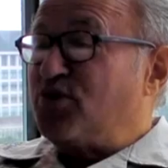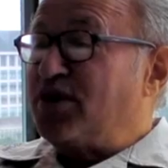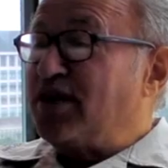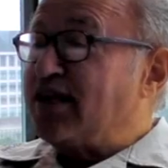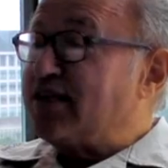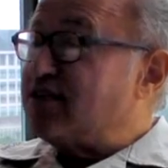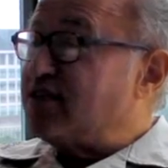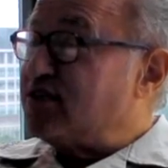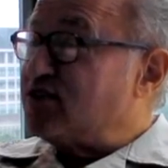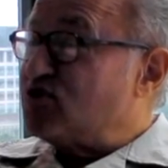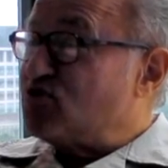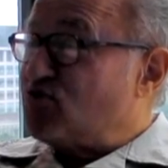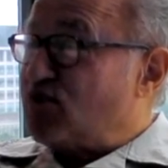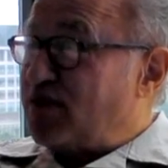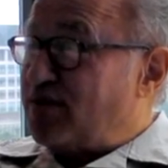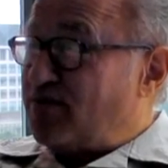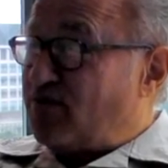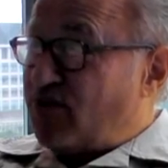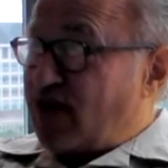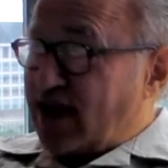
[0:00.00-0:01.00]
a less
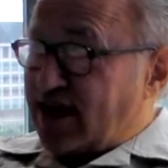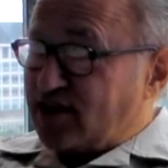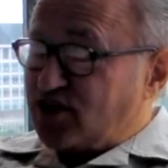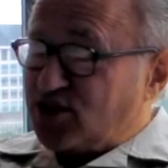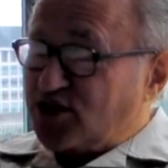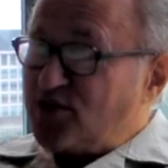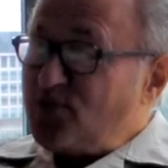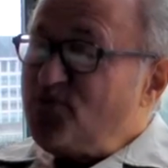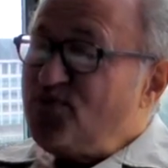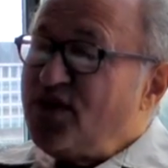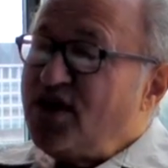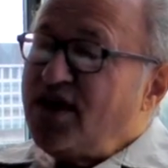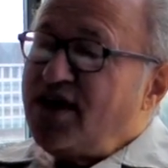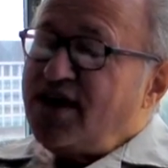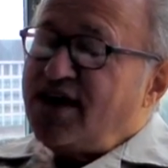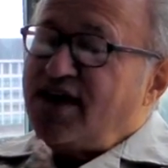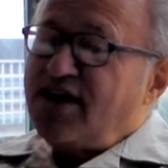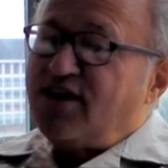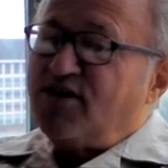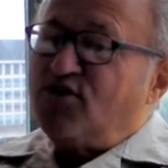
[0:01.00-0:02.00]
extreme fashion.
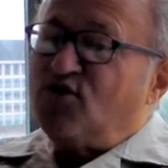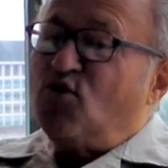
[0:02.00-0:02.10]
In